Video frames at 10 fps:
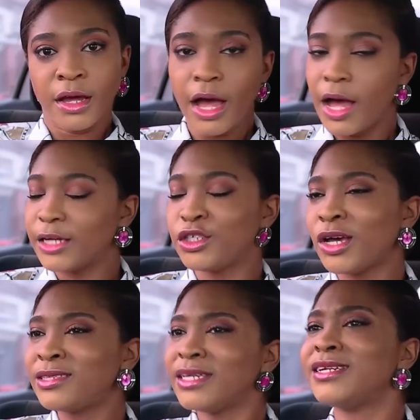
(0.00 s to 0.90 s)
I
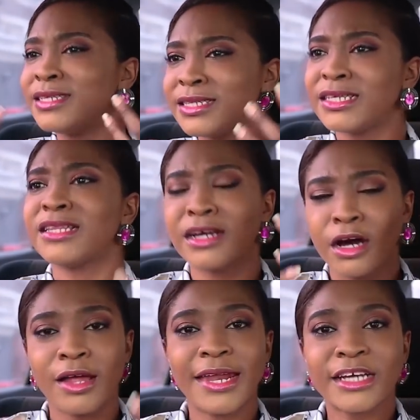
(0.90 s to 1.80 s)
just didn't see the
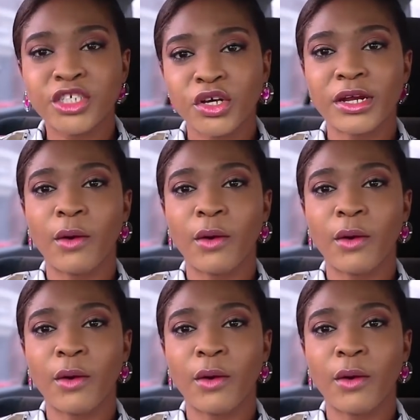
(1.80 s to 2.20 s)
connection.